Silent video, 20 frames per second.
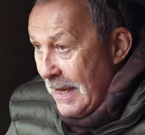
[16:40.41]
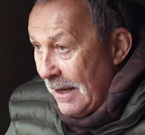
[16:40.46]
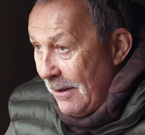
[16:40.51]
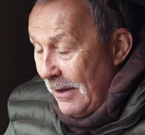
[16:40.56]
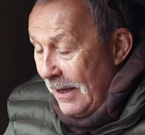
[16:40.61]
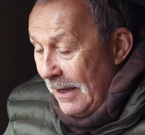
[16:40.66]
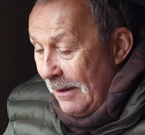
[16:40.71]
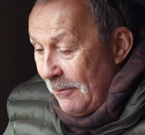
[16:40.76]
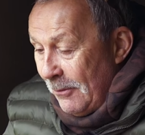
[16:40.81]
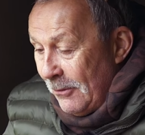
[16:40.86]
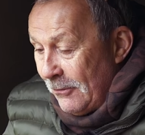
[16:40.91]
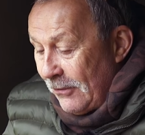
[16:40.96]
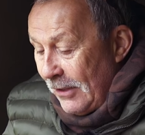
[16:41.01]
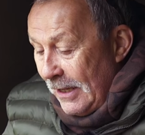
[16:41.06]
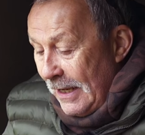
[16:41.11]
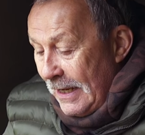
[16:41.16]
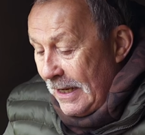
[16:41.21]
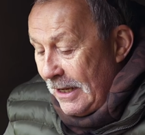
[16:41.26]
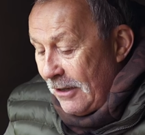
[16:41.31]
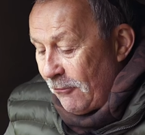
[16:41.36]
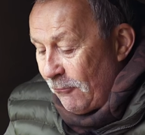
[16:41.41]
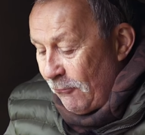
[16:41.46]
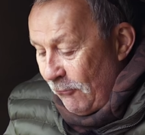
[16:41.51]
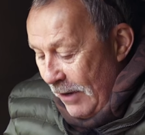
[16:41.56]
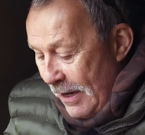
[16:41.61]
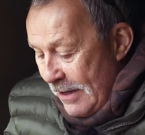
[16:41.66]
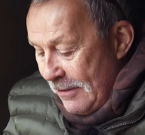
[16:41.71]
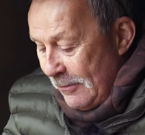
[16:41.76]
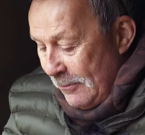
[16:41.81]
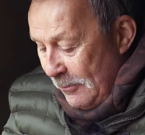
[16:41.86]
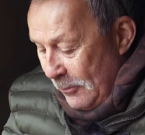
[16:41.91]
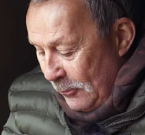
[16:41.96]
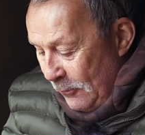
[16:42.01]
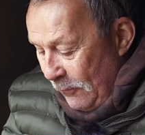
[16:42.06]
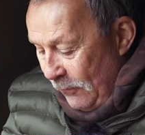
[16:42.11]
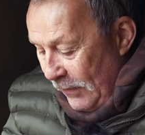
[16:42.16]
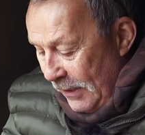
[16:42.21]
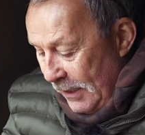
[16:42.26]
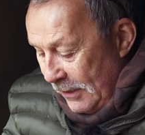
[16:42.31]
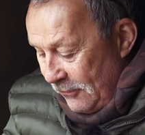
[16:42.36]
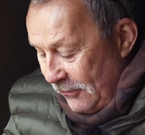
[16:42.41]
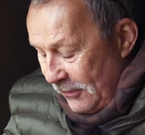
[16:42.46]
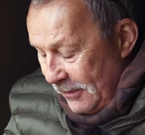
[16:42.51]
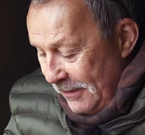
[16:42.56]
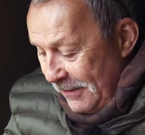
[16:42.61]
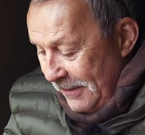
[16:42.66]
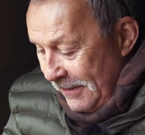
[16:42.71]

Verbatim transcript: It, it was an incredible fish.